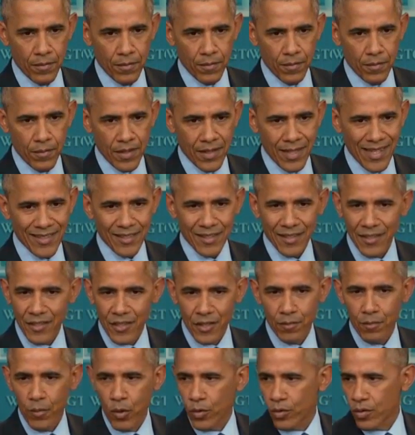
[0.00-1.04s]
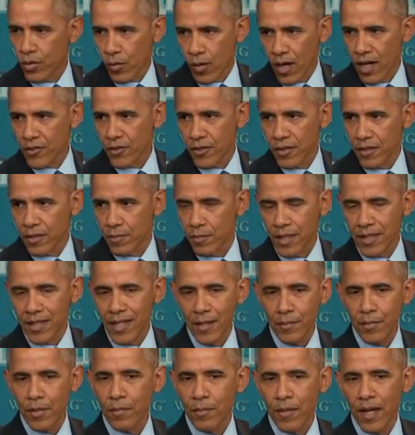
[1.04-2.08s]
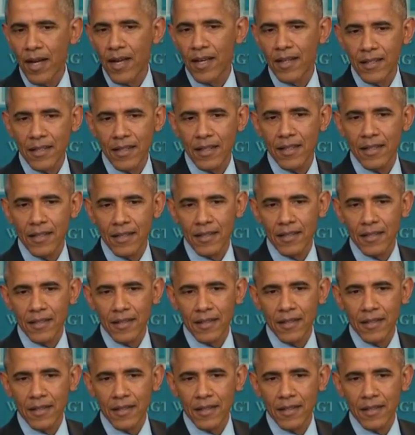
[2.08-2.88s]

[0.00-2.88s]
potentially spook the Russians. But keep in mind that